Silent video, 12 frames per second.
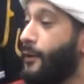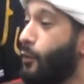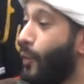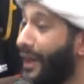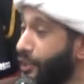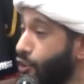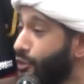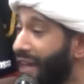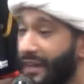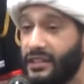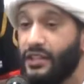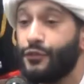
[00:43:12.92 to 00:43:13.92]
when you
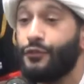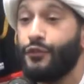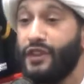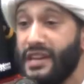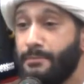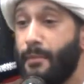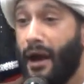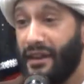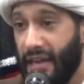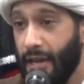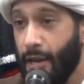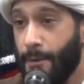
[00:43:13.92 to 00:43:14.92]
get this free
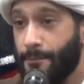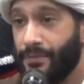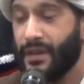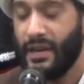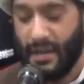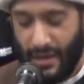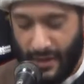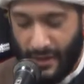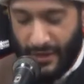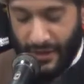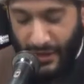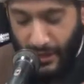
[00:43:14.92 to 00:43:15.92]
money,
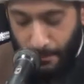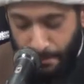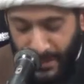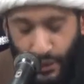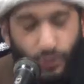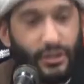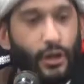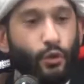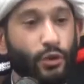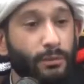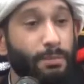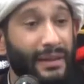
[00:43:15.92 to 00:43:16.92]
the computer
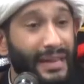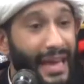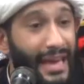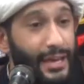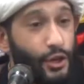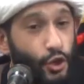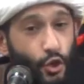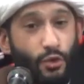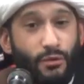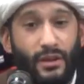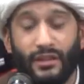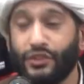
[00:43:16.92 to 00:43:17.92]
will play
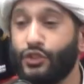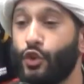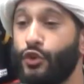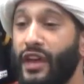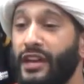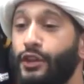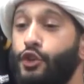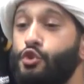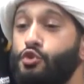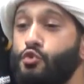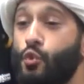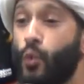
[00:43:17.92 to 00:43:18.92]
you so that
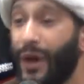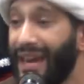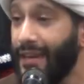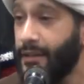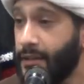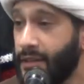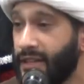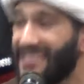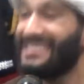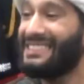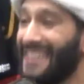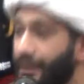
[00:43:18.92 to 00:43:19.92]
you win
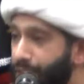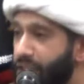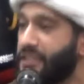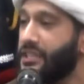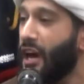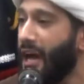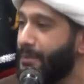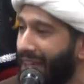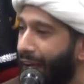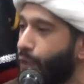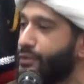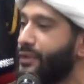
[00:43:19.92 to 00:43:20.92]
7 times
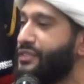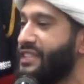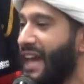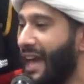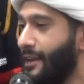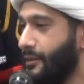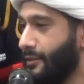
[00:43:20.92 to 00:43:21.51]
out of 10.